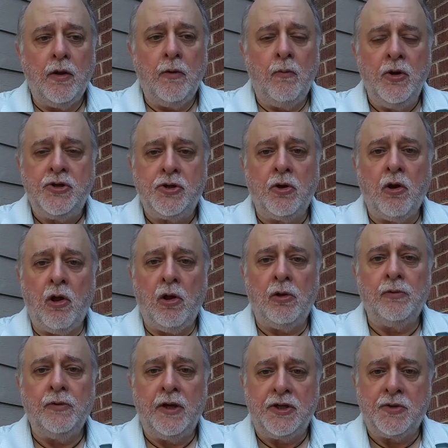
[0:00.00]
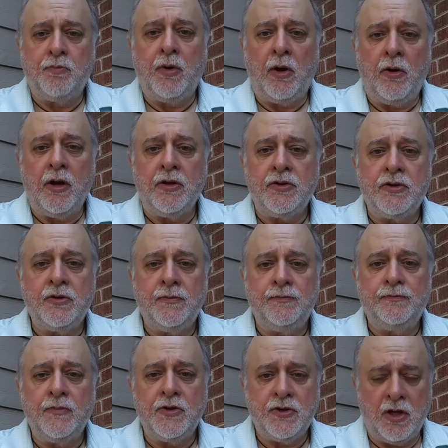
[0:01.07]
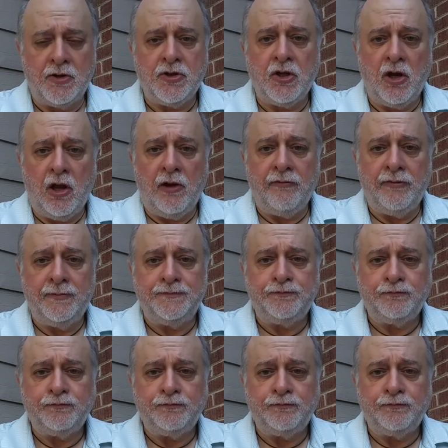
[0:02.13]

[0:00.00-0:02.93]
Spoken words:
we should all experience such love.